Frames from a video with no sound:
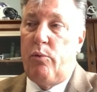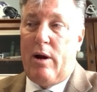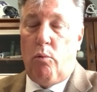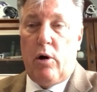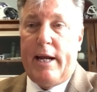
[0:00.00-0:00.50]
We are
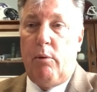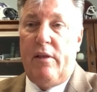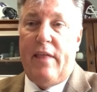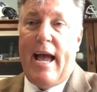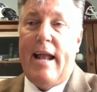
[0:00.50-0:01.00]
working
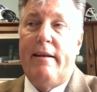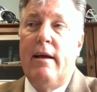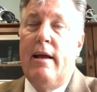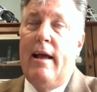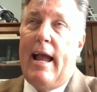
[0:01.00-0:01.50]
with that
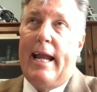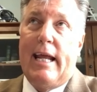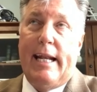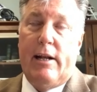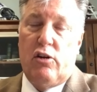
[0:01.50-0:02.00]
and
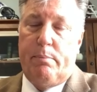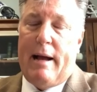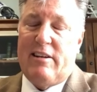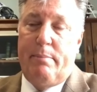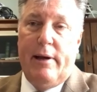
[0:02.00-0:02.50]
getting those
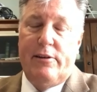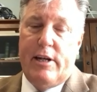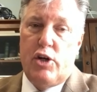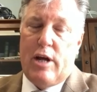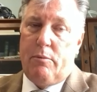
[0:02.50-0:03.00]
possibilities in
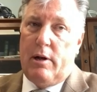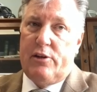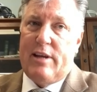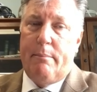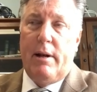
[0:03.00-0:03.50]
the General
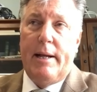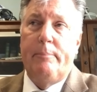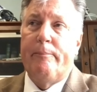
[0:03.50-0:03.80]
Assembly.